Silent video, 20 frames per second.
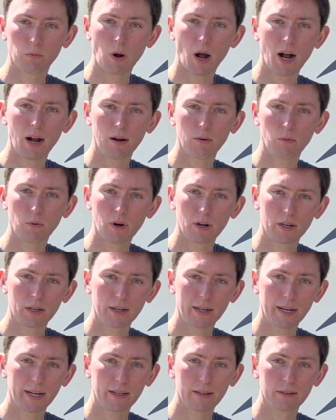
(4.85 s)
hot water
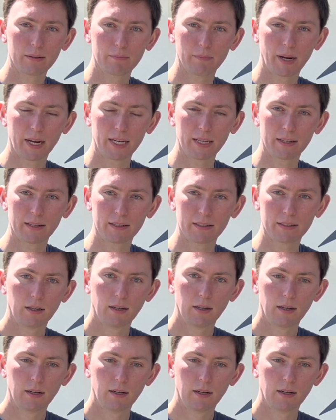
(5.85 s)
heater maintenance.